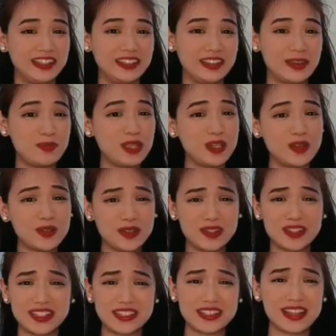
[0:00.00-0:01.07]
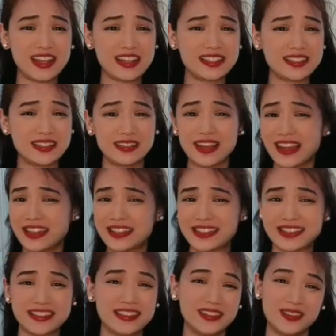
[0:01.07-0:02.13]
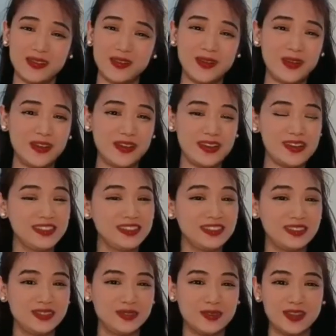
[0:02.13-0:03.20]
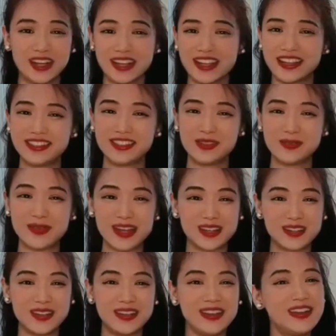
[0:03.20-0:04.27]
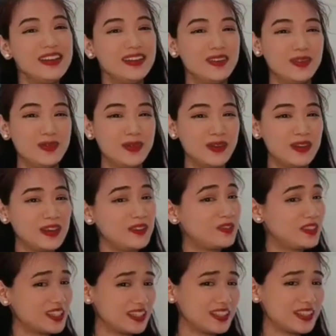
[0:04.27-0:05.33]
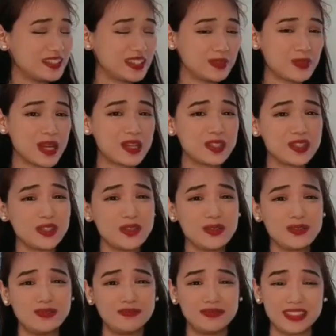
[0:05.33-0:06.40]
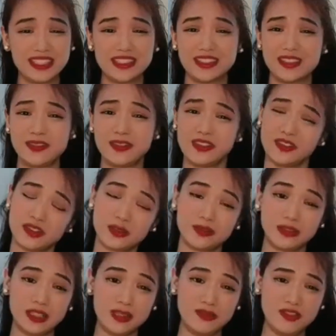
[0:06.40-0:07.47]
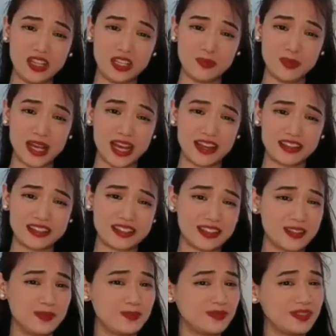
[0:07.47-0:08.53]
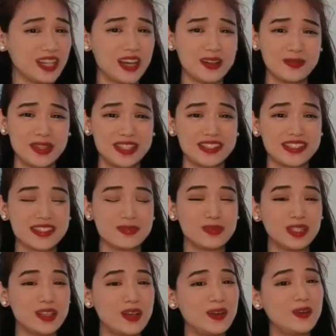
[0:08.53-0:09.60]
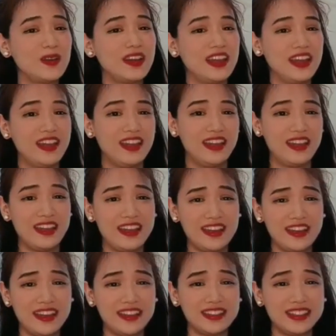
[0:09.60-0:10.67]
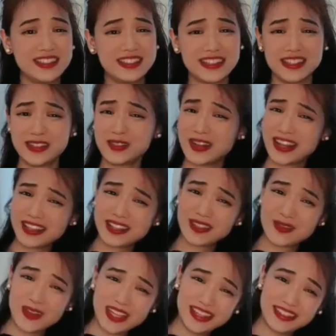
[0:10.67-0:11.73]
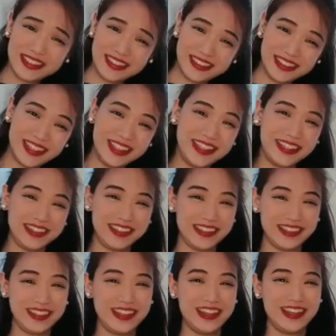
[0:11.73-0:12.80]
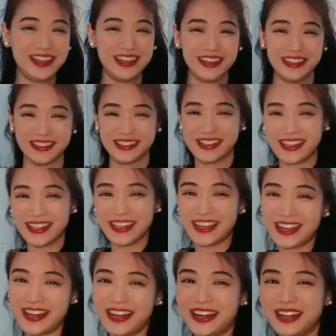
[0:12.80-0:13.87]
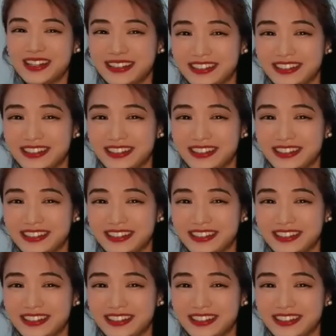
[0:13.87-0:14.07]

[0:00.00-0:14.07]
let me know your dislikes, likes, or what I can do better. Or if this inspires you, please leave a feedback, some comments below, and see you next week. Take care.